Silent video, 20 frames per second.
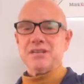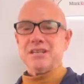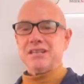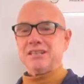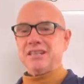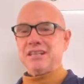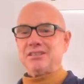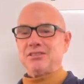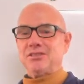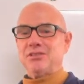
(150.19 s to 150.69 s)

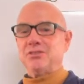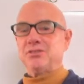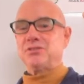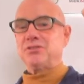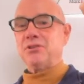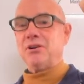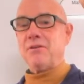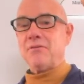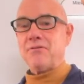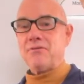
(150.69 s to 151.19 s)
Let's toast
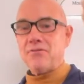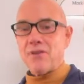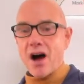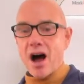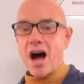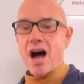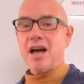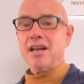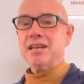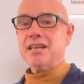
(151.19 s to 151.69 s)
to a
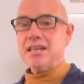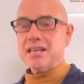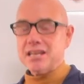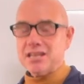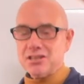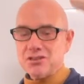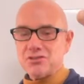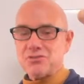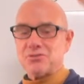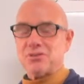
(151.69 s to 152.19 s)
fun,
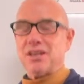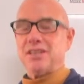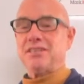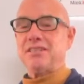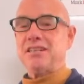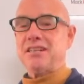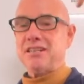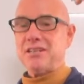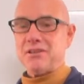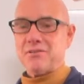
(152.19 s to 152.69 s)

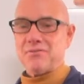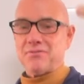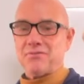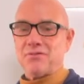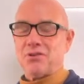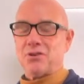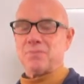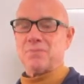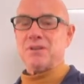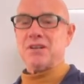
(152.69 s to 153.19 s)
interesting,
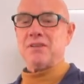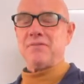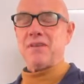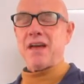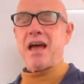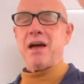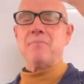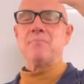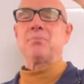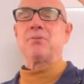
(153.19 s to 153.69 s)
informative,
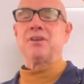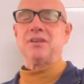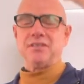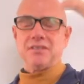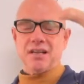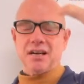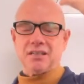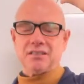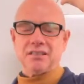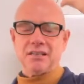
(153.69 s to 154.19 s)
and
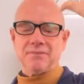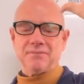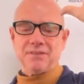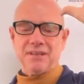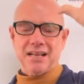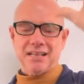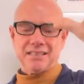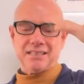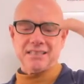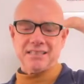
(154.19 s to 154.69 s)
productive
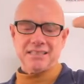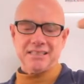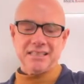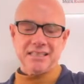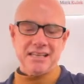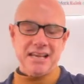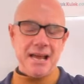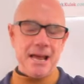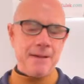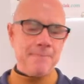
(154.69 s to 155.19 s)
lesson
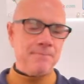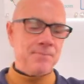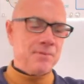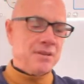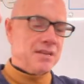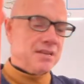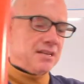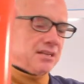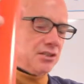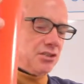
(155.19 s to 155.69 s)
today.
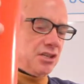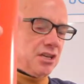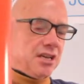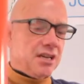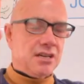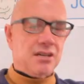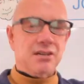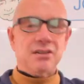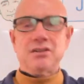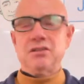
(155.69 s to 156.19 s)

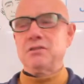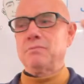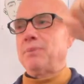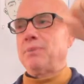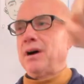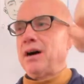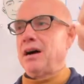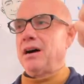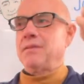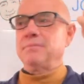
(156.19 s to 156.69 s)
Cheers,
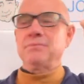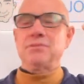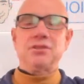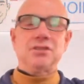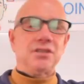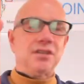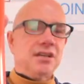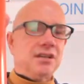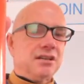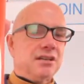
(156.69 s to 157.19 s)
bump,
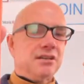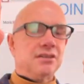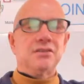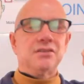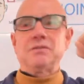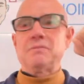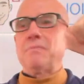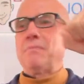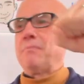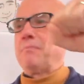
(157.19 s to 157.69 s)

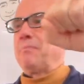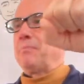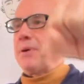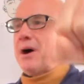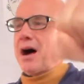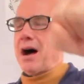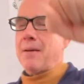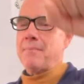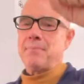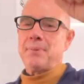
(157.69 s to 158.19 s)
cheers,
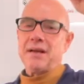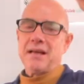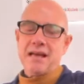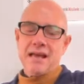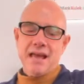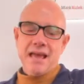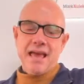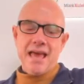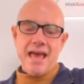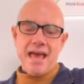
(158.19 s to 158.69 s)
bump.
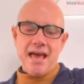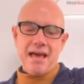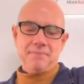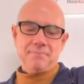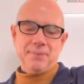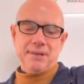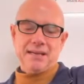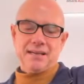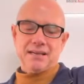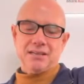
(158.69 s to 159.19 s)
And
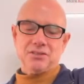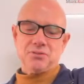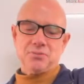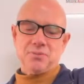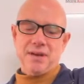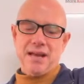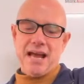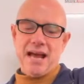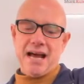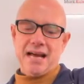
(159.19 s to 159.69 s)
because
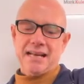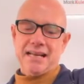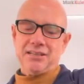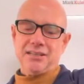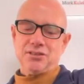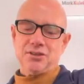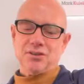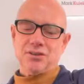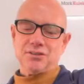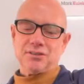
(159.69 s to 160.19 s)
we had a
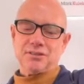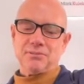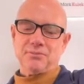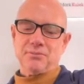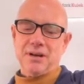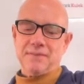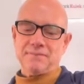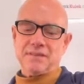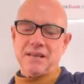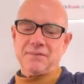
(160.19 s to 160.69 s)
toast, we
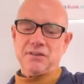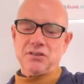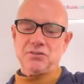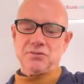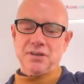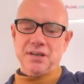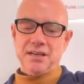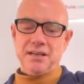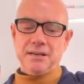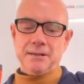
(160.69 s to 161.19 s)
have to have a
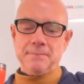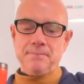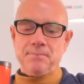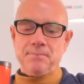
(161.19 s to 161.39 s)
drink.